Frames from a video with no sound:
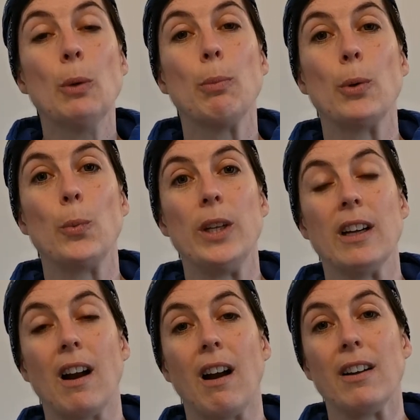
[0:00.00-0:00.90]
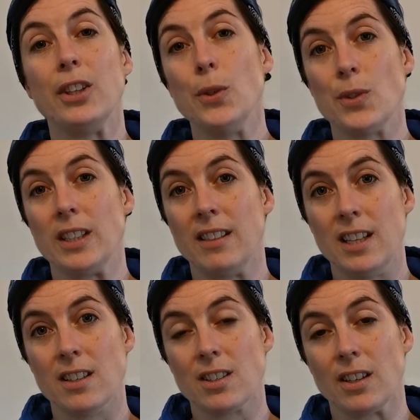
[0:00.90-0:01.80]
but we are using
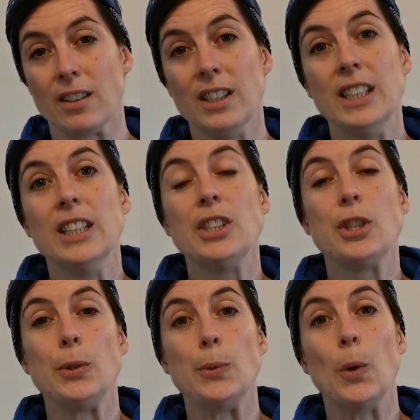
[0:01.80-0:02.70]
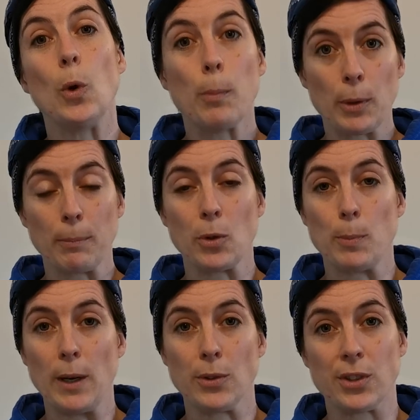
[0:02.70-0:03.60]
theatre to open up those
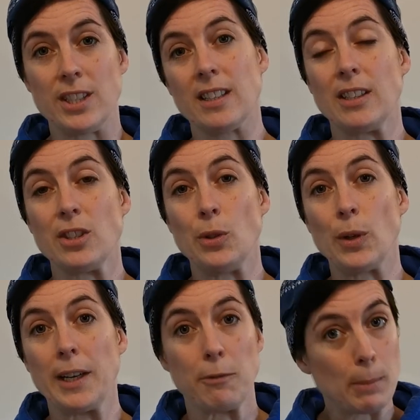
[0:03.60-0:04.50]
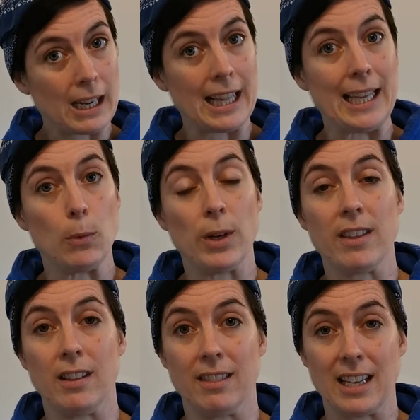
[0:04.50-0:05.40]
boundaries and to kind of play
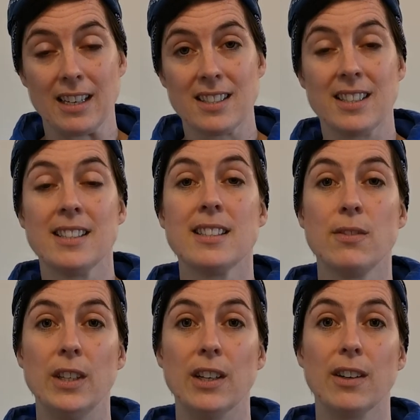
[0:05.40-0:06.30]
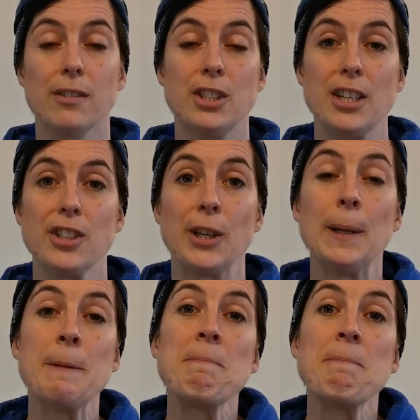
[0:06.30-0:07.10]
within that sphere of gender.